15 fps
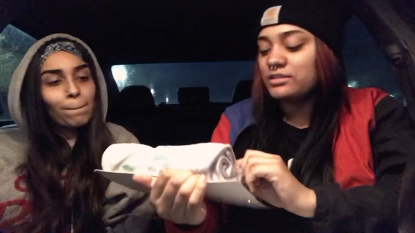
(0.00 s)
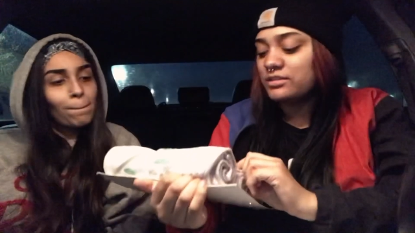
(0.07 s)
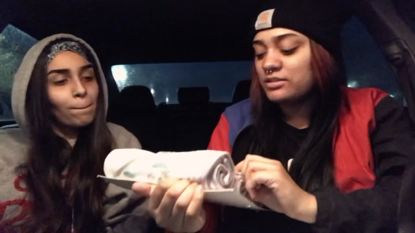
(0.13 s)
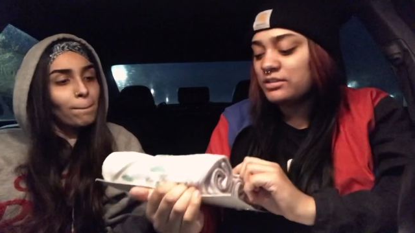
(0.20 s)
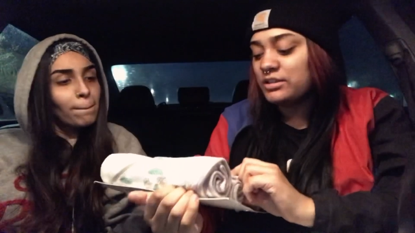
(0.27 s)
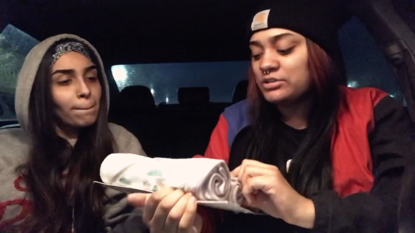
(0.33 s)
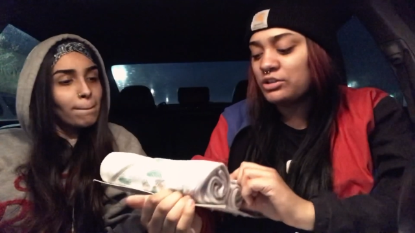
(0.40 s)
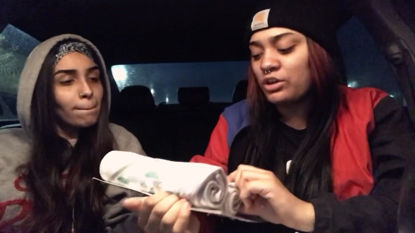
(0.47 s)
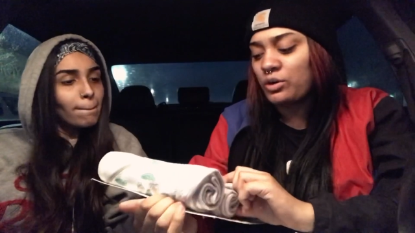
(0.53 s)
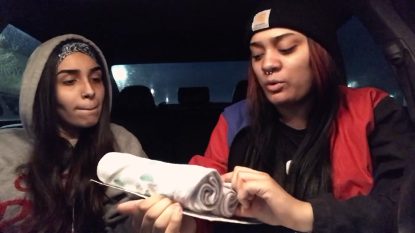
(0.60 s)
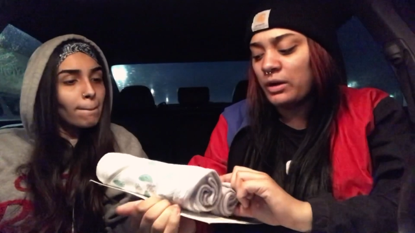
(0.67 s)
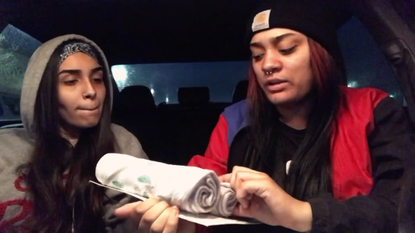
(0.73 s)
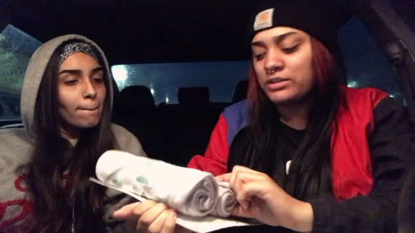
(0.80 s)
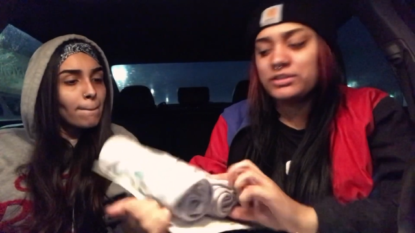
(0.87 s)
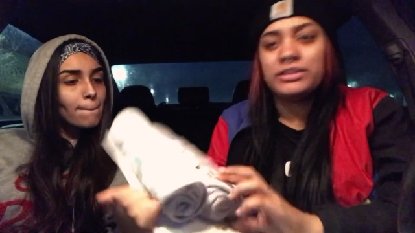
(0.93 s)
Speaker 1: these are
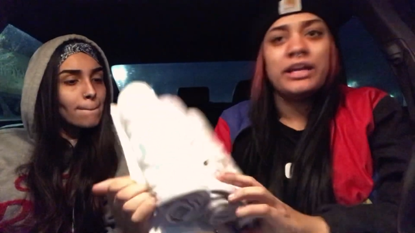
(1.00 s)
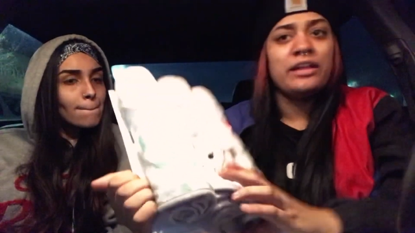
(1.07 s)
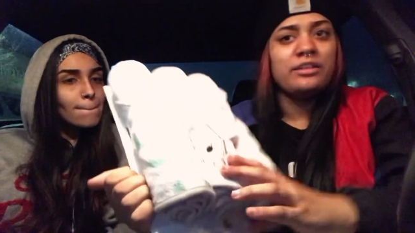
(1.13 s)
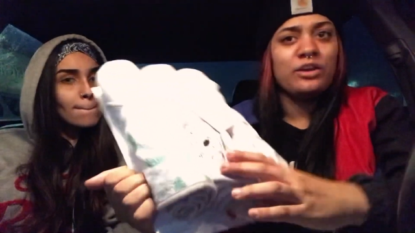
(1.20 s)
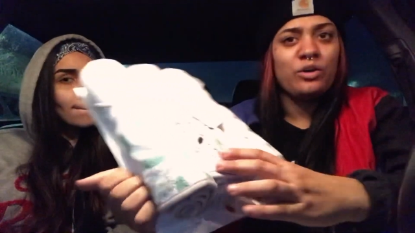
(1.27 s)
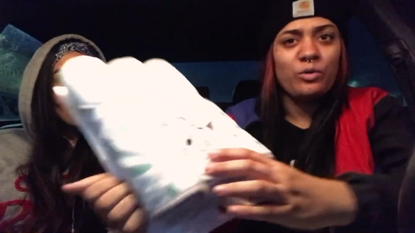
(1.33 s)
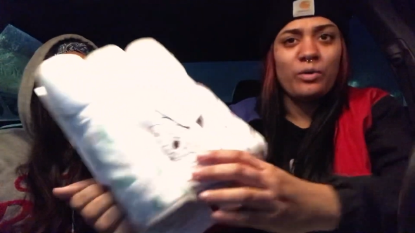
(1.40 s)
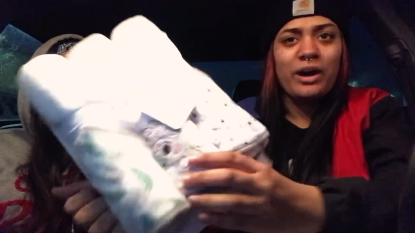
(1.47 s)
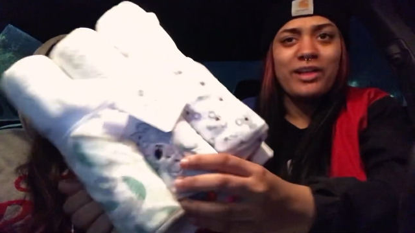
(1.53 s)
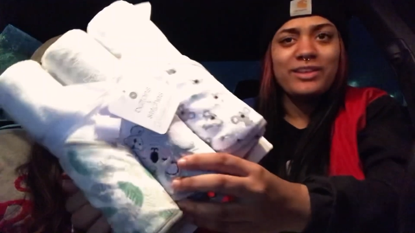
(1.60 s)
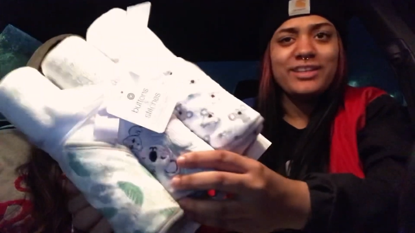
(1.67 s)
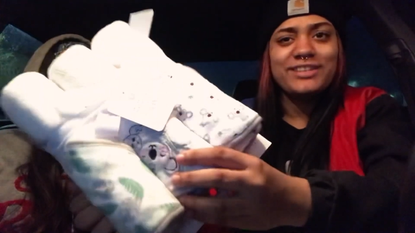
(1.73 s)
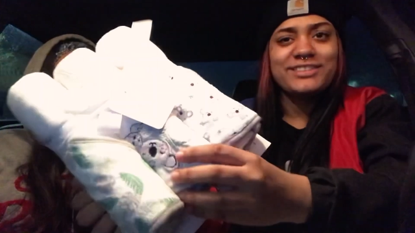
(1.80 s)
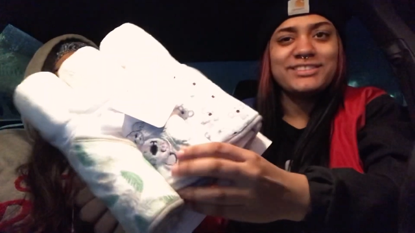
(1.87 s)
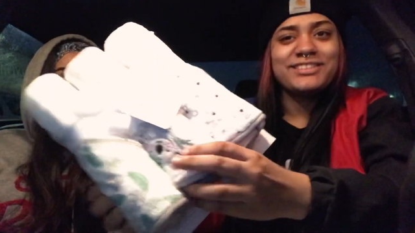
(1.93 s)
koalas. Yeah,
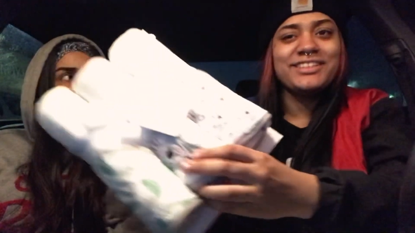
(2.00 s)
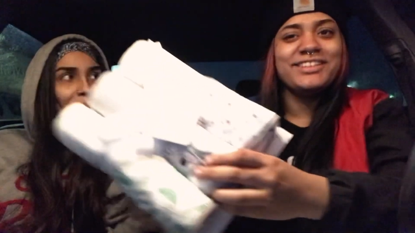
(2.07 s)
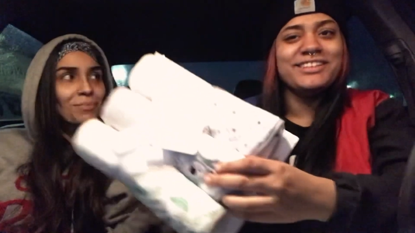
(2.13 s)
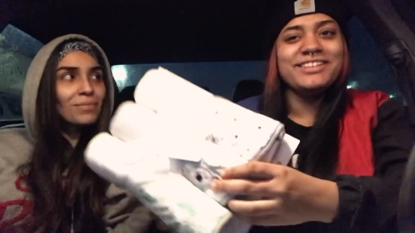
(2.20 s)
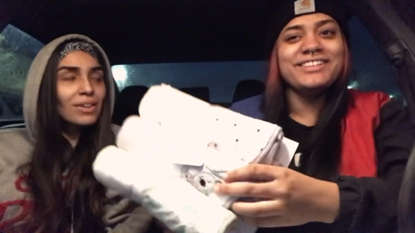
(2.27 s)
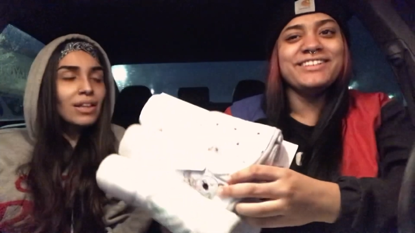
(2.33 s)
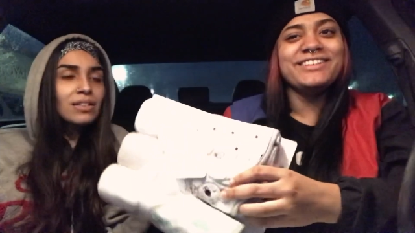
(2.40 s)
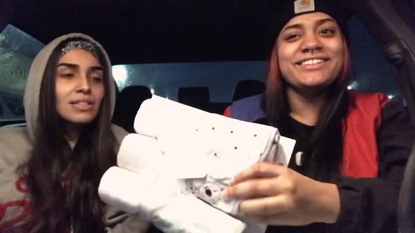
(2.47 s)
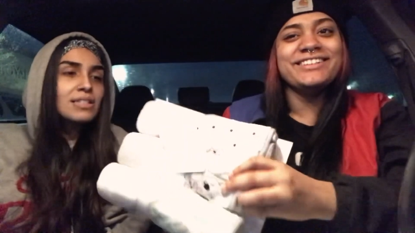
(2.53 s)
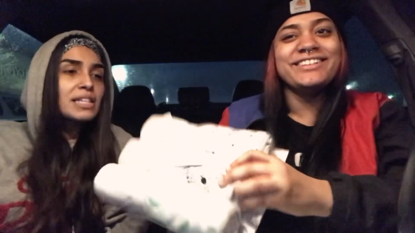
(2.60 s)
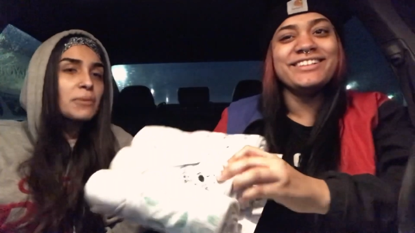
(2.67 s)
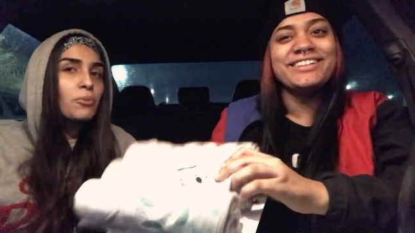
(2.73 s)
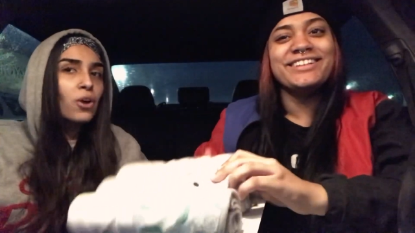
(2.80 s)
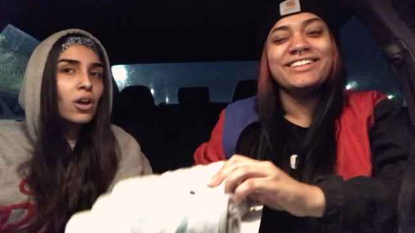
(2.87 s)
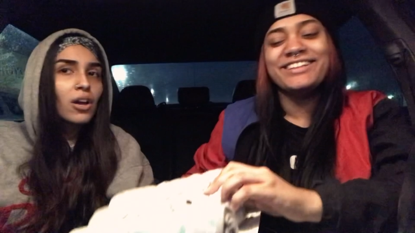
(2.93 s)
koalas. The zebra.